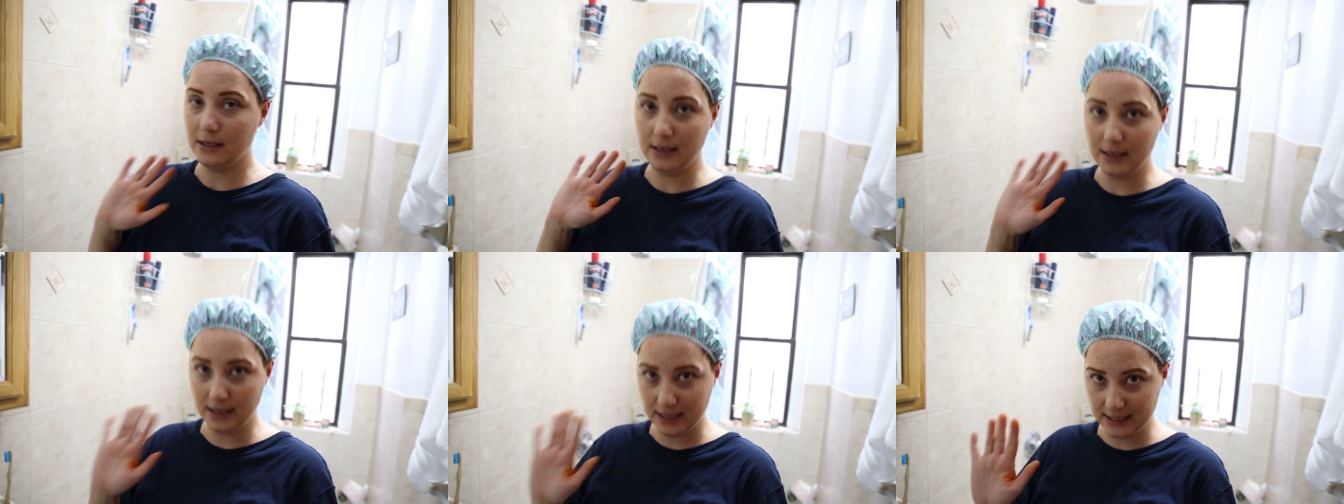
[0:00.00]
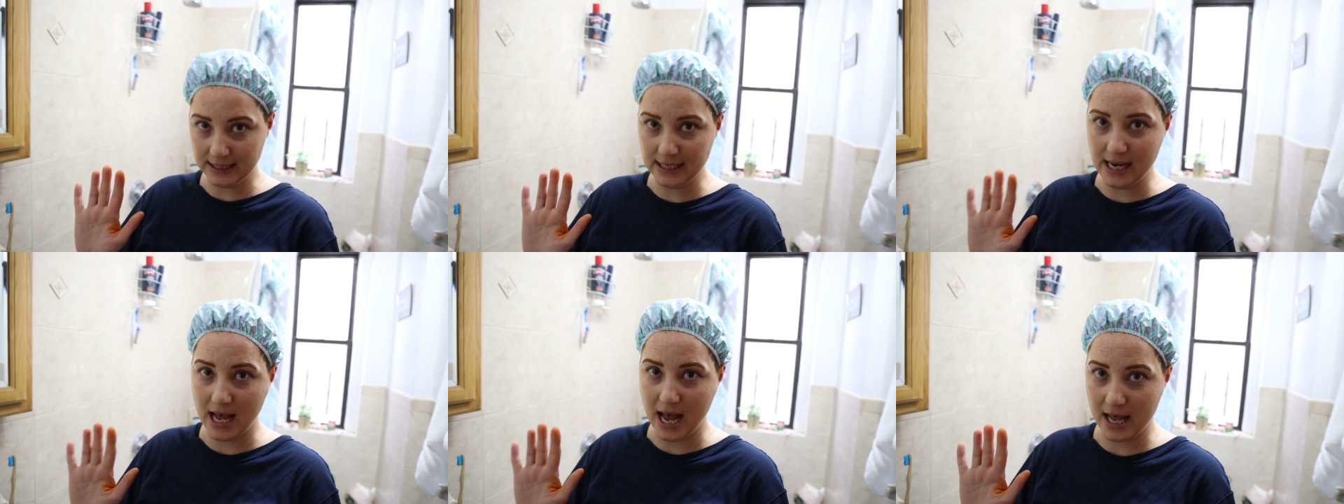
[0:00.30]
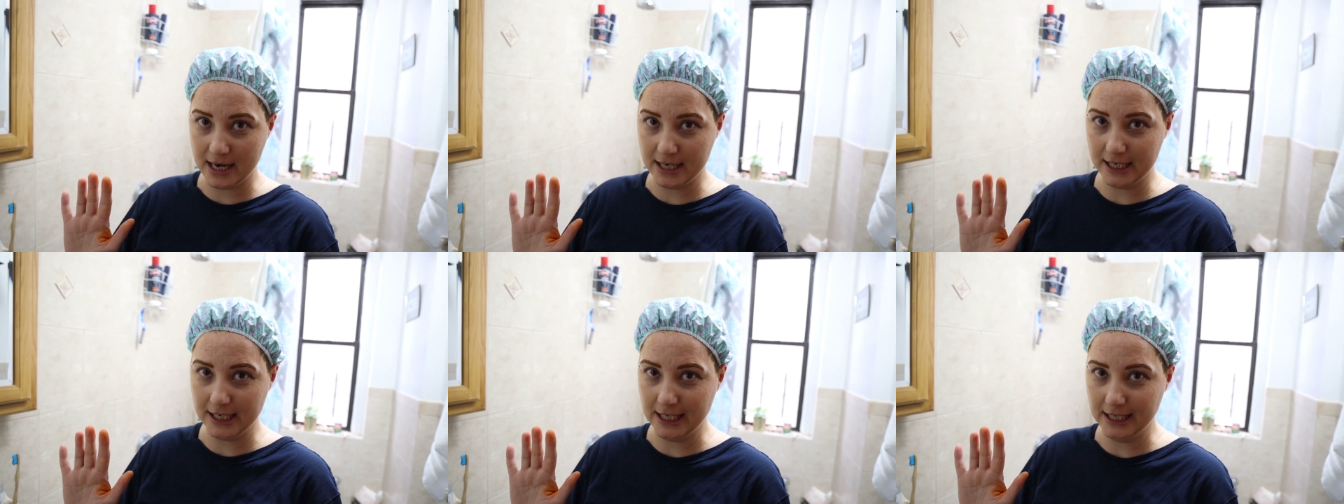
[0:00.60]
It's
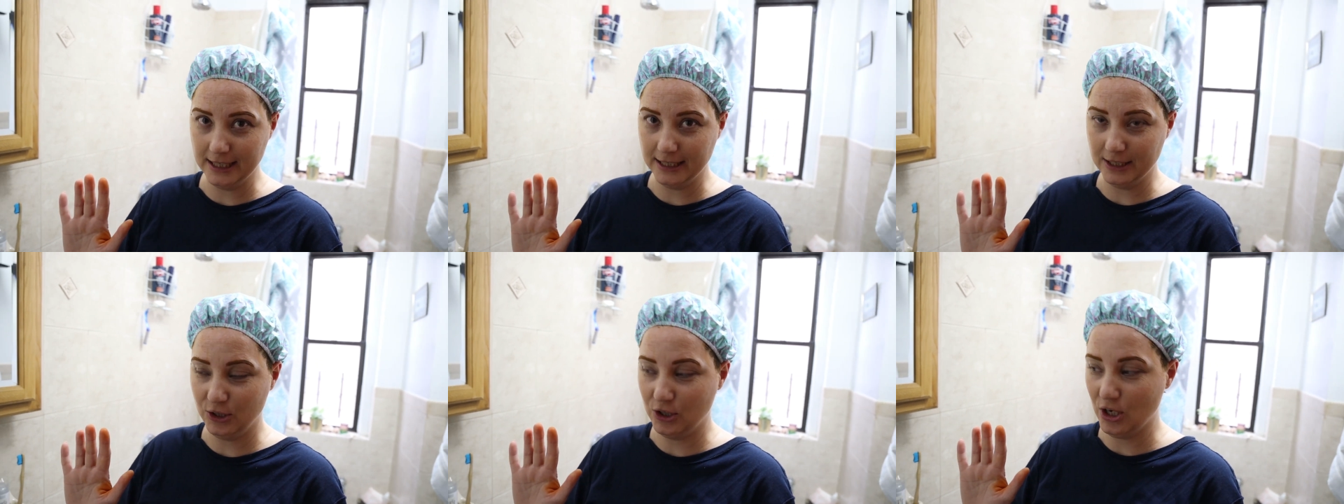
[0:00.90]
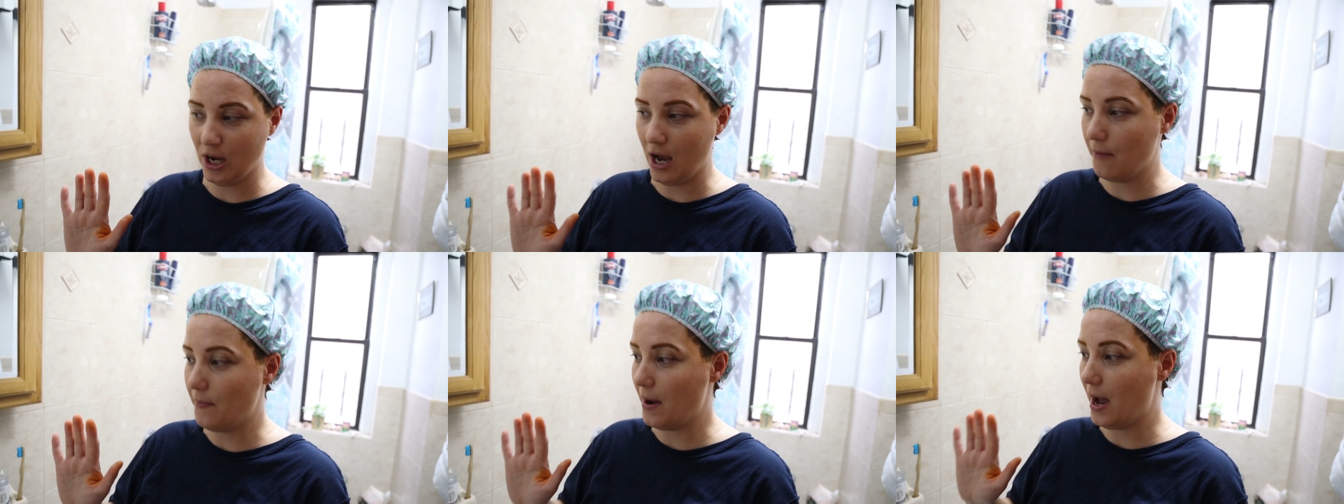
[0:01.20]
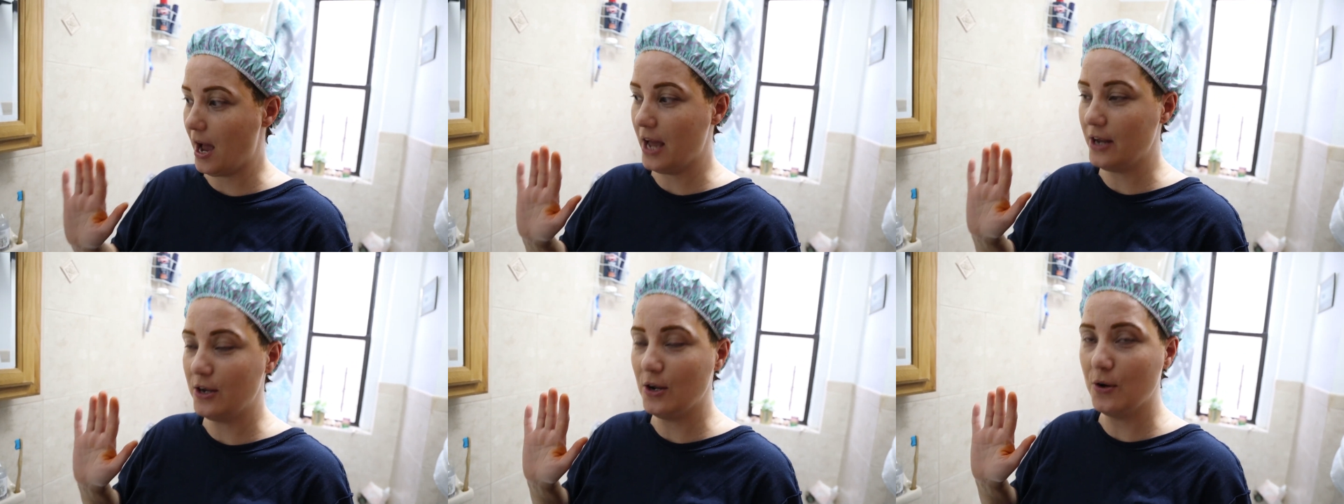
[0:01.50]
not an easy job.
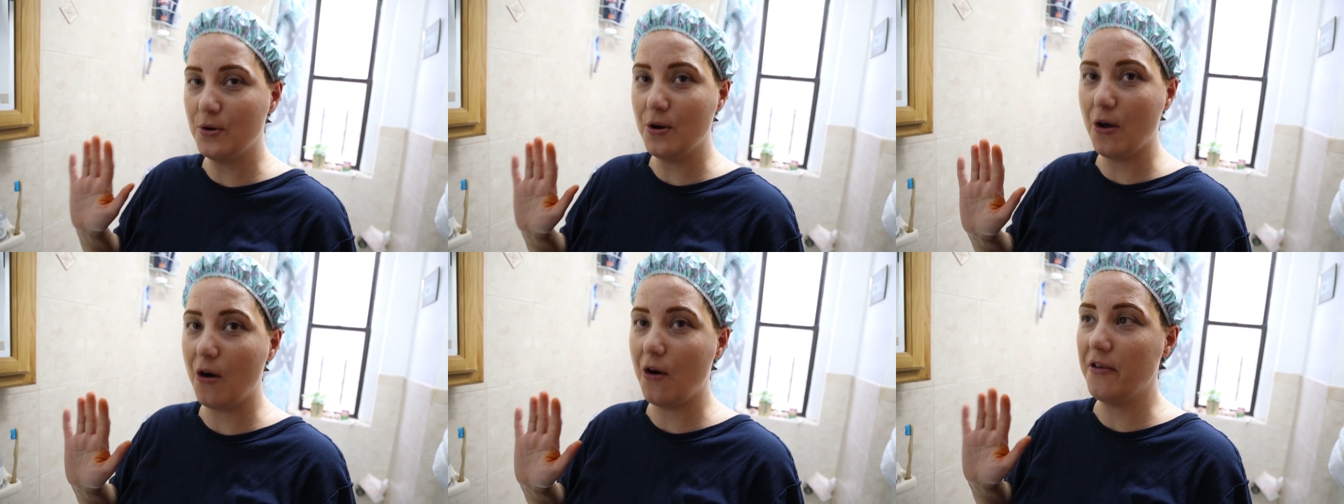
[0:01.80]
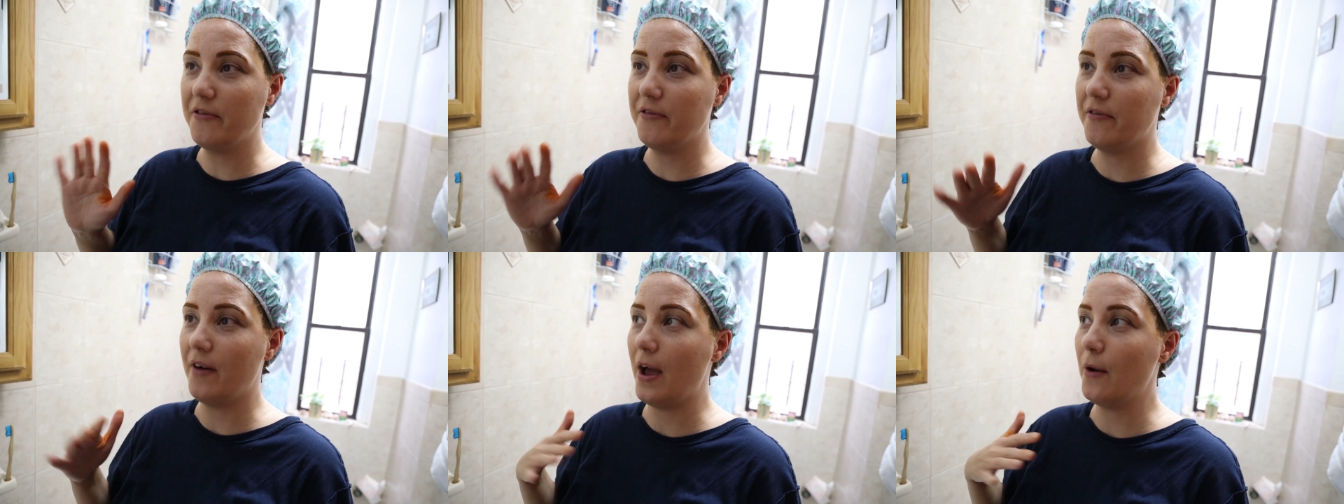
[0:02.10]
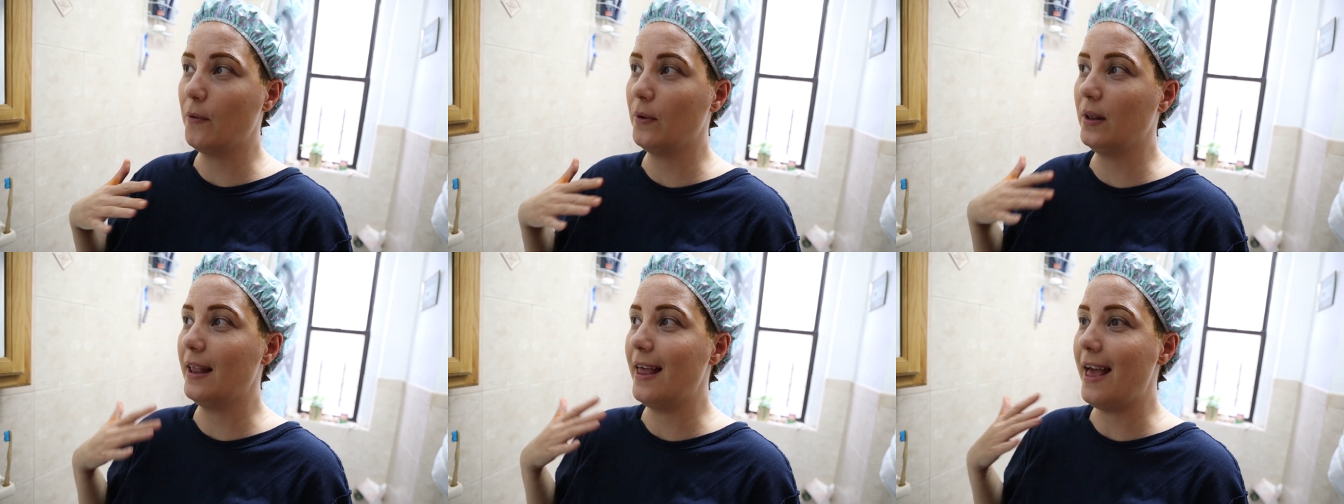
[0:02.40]
I don't know if
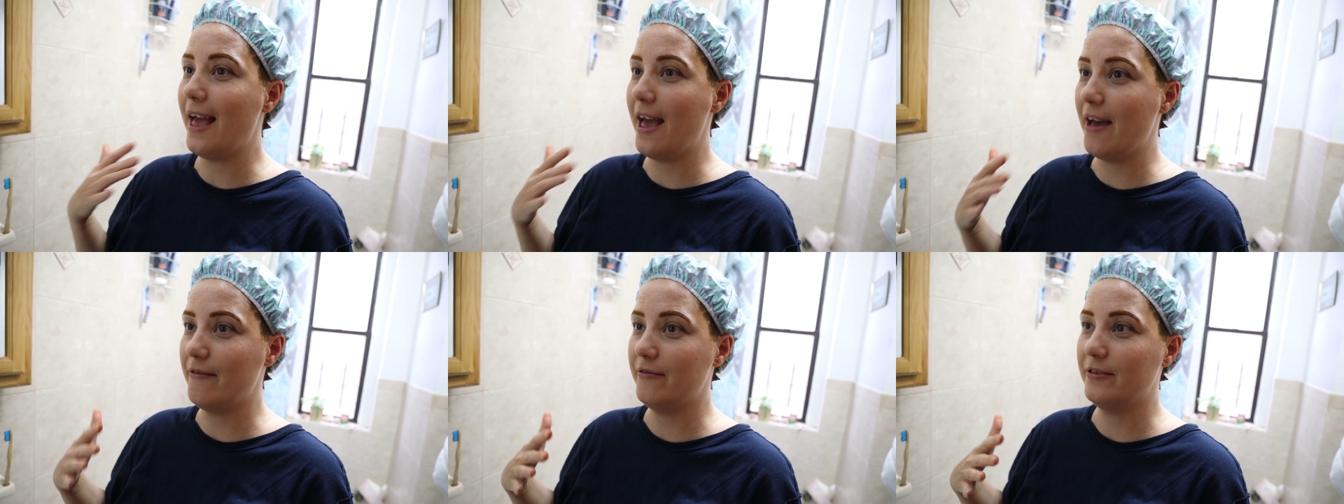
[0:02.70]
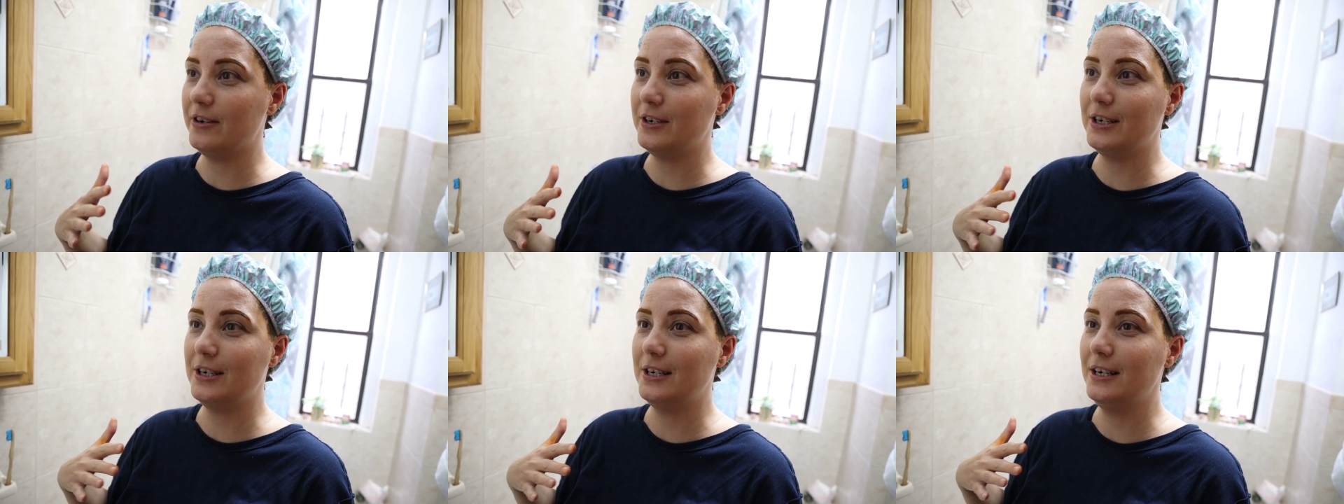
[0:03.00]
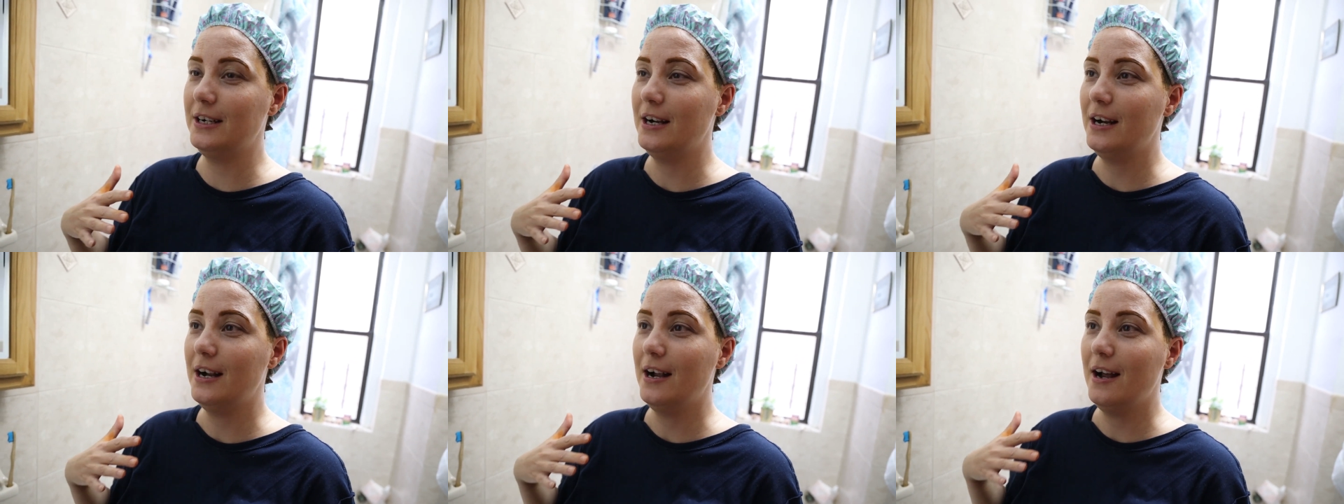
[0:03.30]
I will
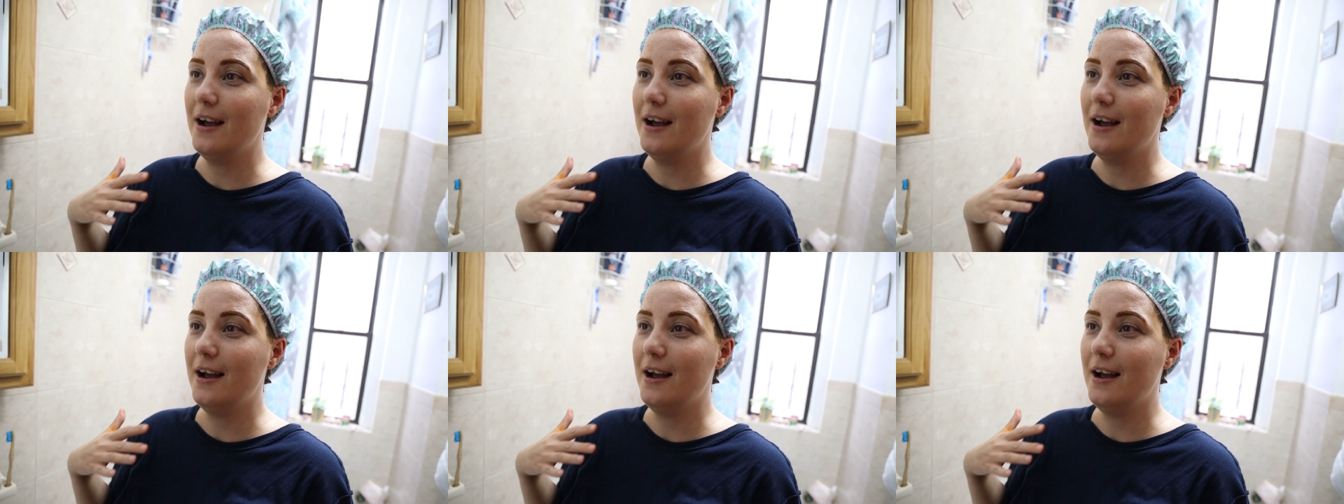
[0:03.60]
ever